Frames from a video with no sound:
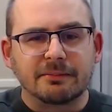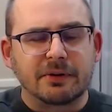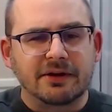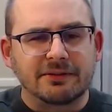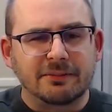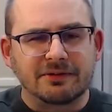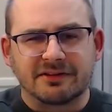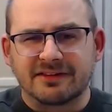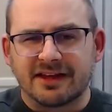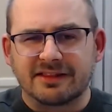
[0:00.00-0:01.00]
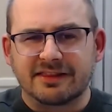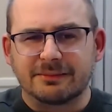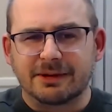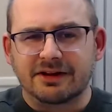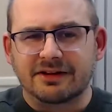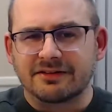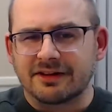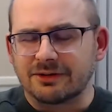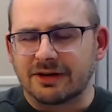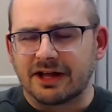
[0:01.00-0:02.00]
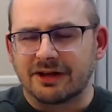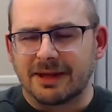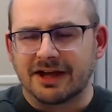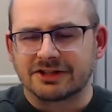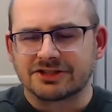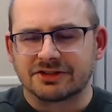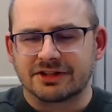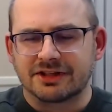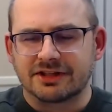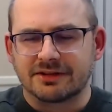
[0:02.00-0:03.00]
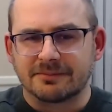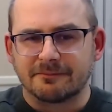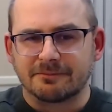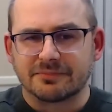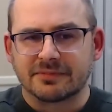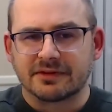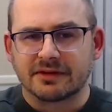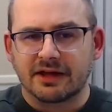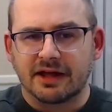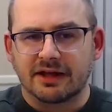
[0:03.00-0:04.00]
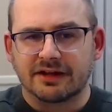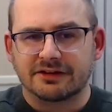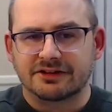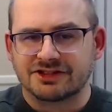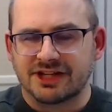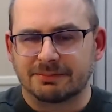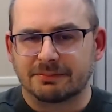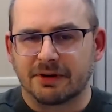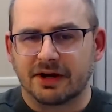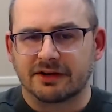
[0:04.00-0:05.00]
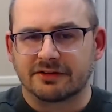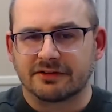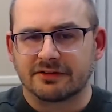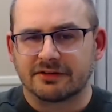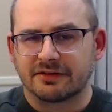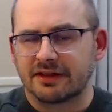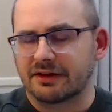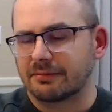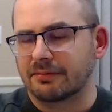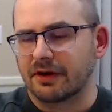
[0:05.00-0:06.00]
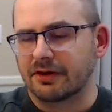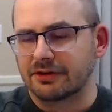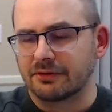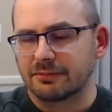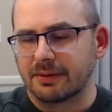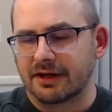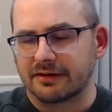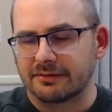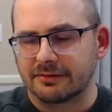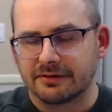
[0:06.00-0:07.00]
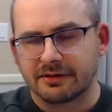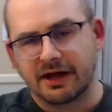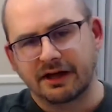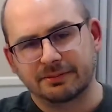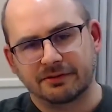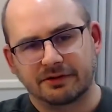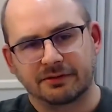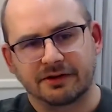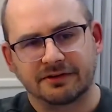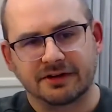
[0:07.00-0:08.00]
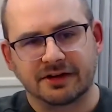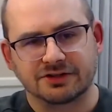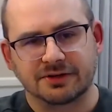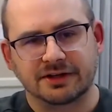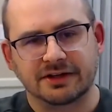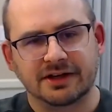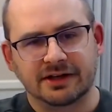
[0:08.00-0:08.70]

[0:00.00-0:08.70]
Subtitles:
probably the most exciting thing about it is that you can help actually shape the products that are used by hospitals across the country.